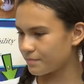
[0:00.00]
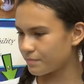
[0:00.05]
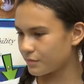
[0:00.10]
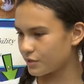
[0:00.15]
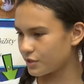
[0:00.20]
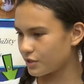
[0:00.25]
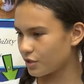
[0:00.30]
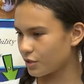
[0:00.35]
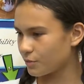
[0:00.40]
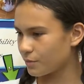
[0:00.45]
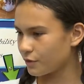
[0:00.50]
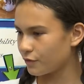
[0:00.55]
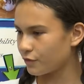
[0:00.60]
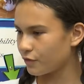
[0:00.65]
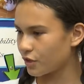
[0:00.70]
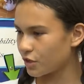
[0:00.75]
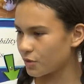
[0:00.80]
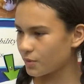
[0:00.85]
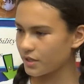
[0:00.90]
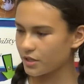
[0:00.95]
So
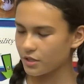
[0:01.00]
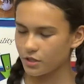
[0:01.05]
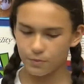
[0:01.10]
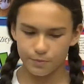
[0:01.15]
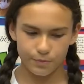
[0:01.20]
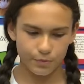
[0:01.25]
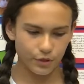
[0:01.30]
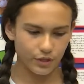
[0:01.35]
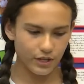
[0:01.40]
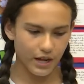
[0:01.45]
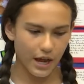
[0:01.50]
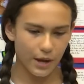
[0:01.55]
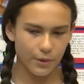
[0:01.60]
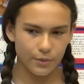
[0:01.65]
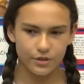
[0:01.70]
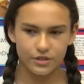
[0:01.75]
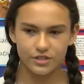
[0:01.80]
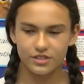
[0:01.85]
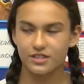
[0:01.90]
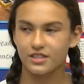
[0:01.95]
before we bought
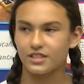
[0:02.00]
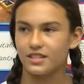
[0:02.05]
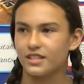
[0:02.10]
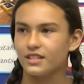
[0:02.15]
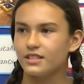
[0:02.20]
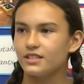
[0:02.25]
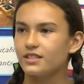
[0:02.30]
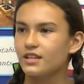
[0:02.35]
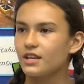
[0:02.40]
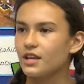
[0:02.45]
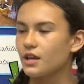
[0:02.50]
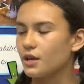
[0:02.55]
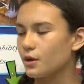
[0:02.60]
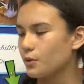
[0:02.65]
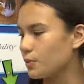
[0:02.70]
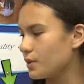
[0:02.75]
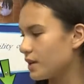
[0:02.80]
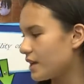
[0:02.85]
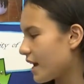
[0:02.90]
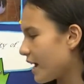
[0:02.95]
our seeds,
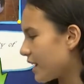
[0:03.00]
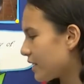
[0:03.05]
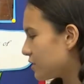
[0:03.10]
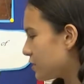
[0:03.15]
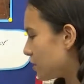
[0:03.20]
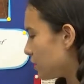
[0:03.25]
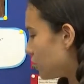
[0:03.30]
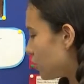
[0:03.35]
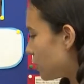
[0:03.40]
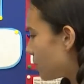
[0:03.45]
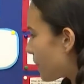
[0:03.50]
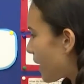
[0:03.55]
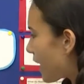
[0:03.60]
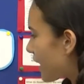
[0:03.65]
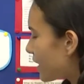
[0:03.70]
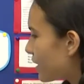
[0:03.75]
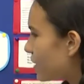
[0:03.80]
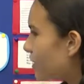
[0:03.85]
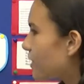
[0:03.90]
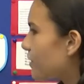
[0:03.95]
we had to look
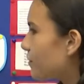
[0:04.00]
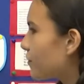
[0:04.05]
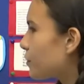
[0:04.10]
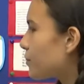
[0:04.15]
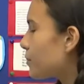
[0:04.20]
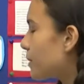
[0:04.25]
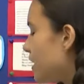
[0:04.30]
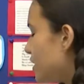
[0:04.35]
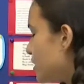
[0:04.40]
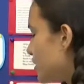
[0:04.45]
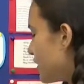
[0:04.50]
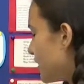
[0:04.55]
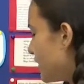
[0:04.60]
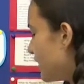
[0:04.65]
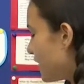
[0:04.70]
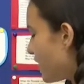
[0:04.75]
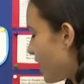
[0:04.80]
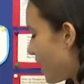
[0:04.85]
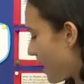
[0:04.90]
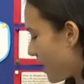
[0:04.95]
back at our
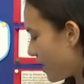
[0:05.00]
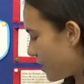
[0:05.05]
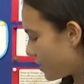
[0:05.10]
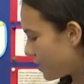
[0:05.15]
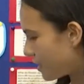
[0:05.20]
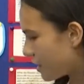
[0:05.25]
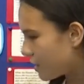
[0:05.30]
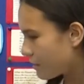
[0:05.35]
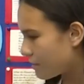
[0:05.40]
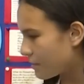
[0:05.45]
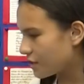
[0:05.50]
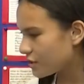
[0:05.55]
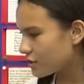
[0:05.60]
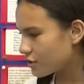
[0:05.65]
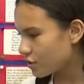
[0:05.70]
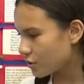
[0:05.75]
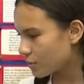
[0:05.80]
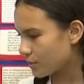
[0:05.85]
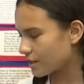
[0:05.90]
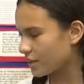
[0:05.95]
information and made
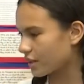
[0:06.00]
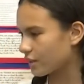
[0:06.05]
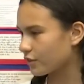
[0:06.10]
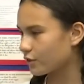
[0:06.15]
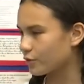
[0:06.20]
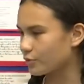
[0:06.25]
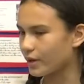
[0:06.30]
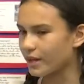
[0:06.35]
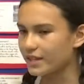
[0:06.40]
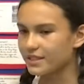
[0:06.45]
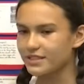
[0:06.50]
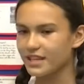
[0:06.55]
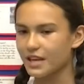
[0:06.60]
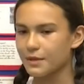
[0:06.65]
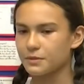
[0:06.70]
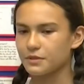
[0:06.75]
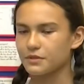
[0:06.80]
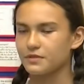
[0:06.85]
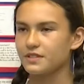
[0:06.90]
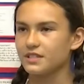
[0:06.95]
sure we got the right
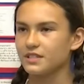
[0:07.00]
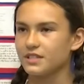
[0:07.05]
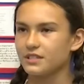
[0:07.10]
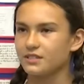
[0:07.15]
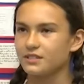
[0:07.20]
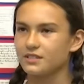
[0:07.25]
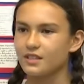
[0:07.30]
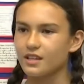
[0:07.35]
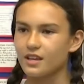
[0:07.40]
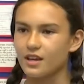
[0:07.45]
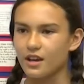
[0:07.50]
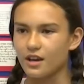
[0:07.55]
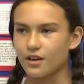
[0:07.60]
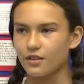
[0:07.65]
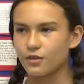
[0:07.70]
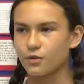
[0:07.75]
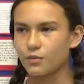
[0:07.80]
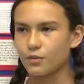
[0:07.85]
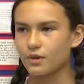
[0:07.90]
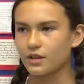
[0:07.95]
types of seeds.
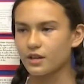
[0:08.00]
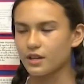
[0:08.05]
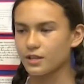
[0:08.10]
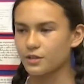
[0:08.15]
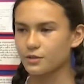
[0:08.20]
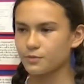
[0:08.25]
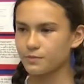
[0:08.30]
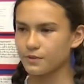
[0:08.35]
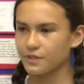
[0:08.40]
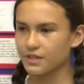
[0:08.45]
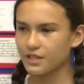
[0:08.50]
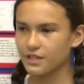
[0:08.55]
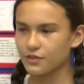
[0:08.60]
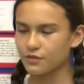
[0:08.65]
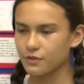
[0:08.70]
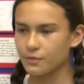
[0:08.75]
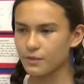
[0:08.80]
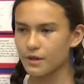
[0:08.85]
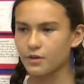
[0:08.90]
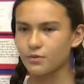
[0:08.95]
Because
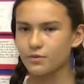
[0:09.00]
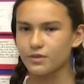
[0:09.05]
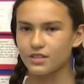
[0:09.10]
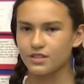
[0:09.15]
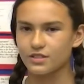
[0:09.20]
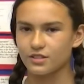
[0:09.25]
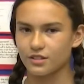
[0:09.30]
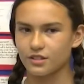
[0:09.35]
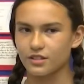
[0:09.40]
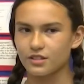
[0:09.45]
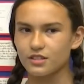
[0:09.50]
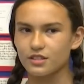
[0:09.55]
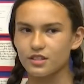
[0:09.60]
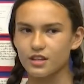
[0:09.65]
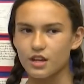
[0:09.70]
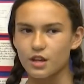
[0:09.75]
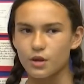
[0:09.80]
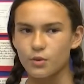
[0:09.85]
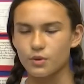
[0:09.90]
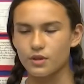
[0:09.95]
from our research,
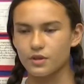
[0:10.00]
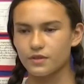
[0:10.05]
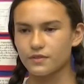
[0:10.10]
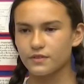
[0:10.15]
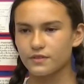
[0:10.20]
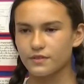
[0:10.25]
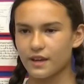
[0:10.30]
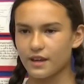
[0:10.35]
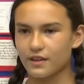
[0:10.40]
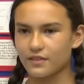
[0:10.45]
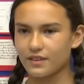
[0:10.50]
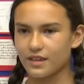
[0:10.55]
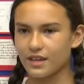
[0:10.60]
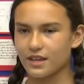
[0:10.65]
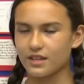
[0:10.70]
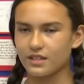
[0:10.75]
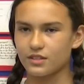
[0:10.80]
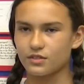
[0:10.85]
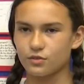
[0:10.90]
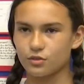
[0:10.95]
we have found
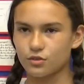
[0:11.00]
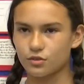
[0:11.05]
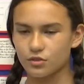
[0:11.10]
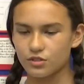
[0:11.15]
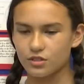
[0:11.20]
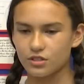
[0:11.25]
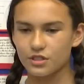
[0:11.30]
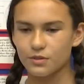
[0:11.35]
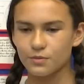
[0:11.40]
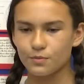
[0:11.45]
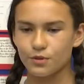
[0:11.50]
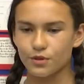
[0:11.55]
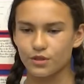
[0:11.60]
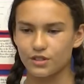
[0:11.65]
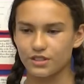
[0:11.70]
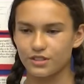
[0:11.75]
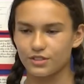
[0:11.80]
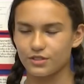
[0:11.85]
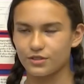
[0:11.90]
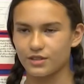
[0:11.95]
that it's crucially
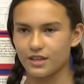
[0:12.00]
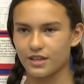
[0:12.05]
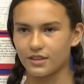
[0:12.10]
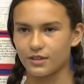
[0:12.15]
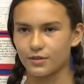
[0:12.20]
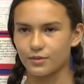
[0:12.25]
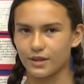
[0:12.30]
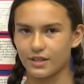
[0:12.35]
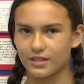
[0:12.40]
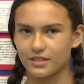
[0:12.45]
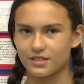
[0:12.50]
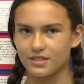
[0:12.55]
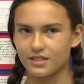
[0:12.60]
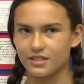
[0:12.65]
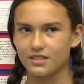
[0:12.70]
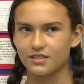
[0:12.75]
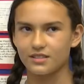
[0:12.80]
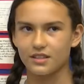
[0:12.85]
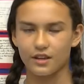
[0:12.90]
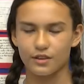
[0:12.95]
important you get the right
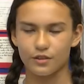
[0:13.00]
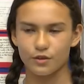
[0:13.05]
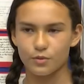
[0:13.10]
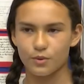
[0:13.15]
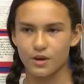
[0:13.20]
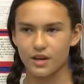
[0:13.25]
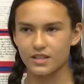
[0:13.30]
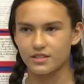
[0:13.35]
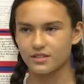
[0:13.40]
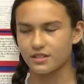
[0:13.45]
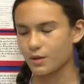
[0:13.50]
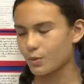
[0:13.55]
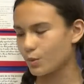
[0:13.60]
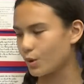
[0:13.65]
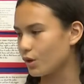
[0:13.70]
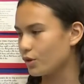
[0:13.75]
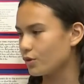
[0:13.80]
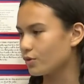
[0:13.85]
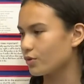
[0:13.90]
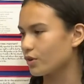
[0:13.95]
seeds, otherwise they
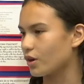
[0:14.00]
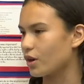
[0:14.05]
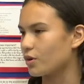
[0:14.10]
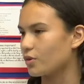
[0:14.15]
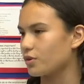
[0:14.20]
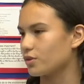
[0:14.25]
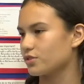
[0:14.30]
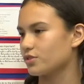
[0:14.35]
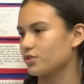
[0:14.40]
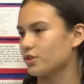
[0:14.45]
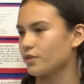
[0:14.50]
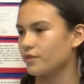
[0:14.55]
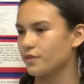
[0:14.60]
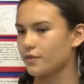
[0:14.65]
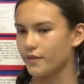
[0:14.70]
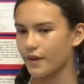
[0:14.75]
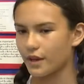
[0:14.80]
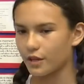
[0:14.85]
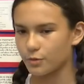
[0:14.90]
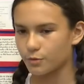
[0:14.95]
won't grow or serve a
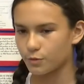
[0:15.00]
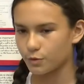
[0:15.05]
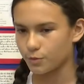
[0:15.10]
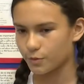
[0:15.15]
valuable